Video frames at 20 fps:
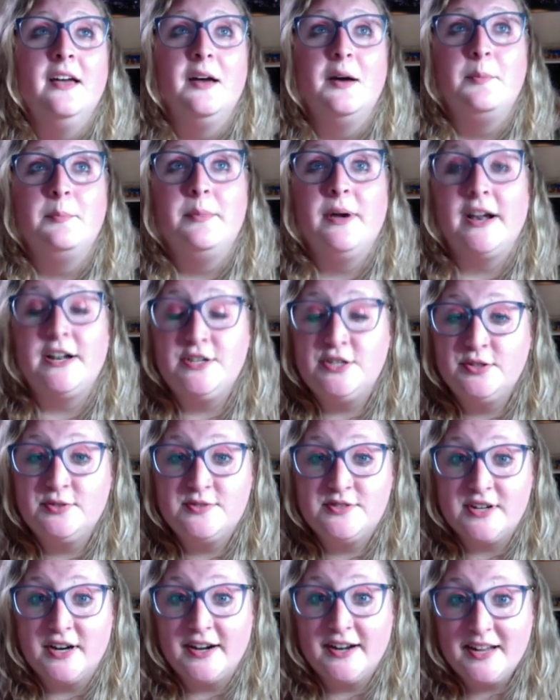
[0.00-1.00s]
But I do
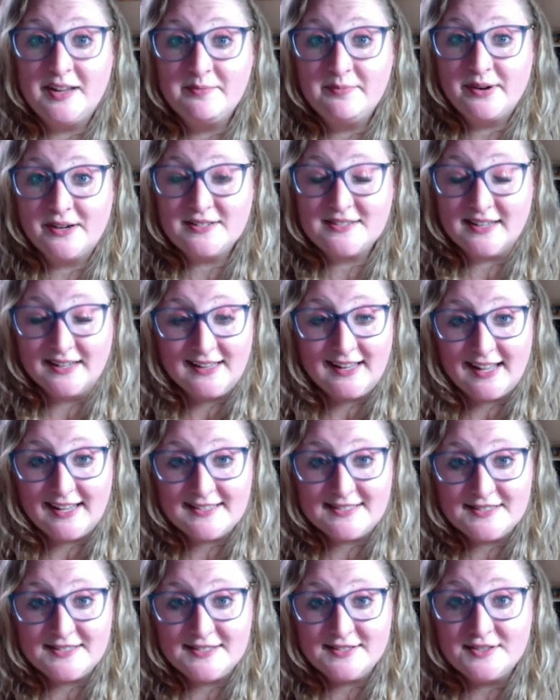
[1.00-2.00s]
start in-person
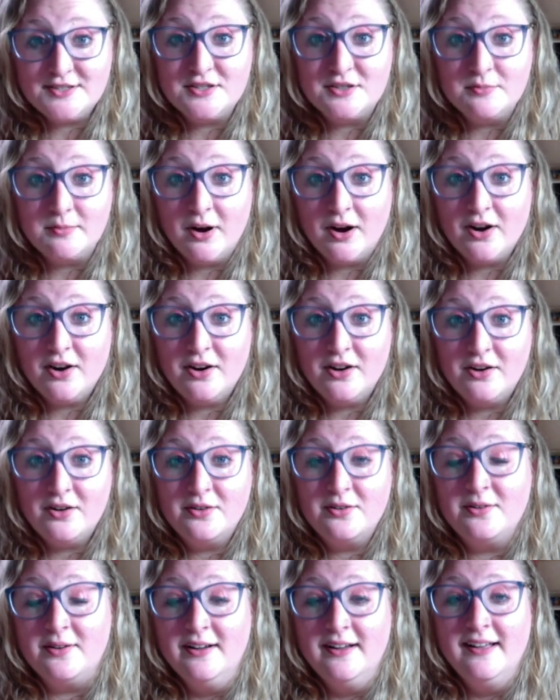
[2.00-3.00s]
classes
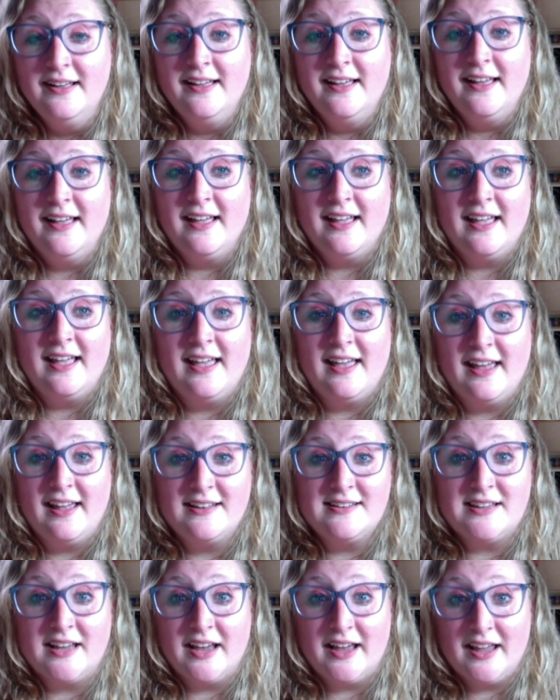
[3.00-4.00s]
tomorrow, and
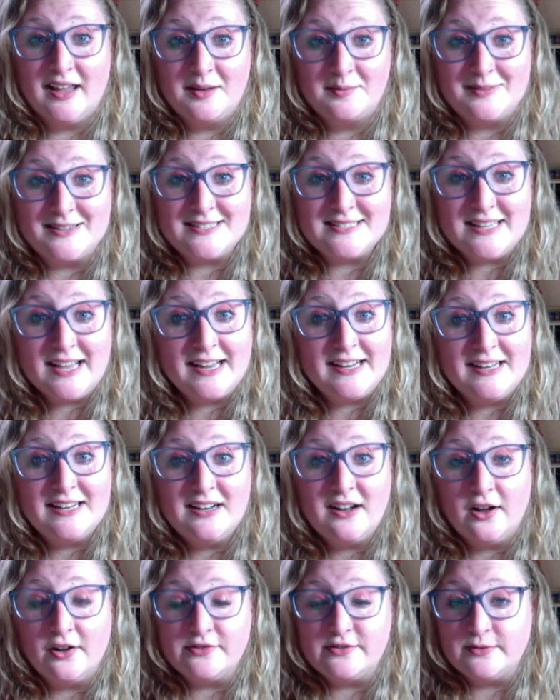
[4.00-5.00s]
I am excited,
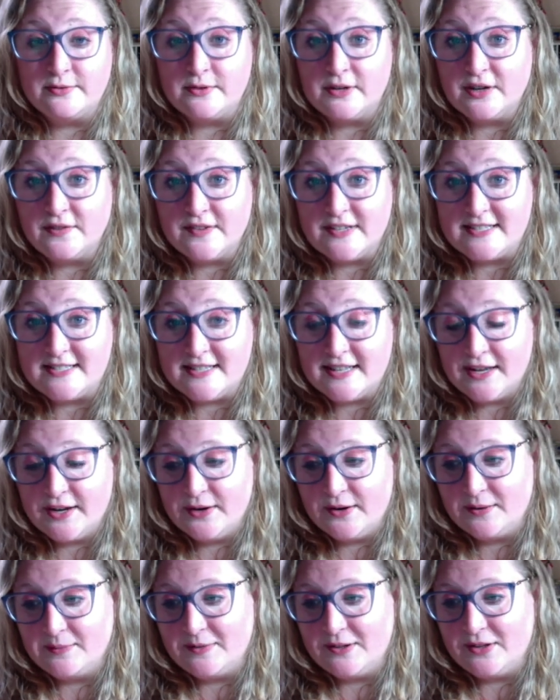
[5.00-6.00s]
also nervous though.
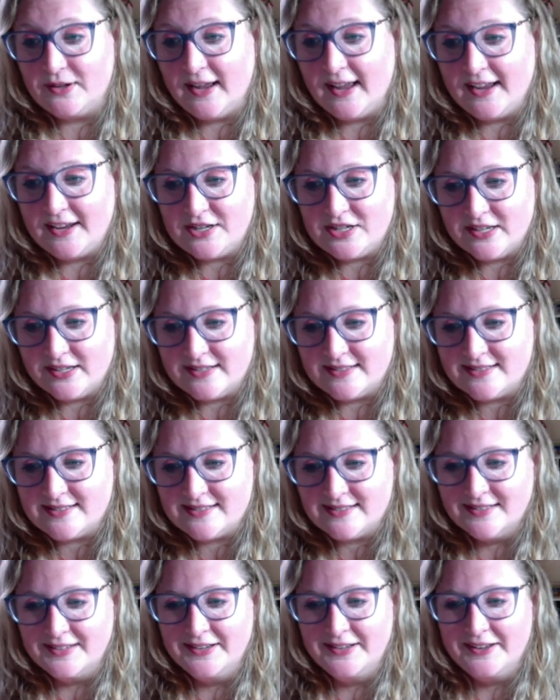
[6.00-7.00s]
I'm a little anxious.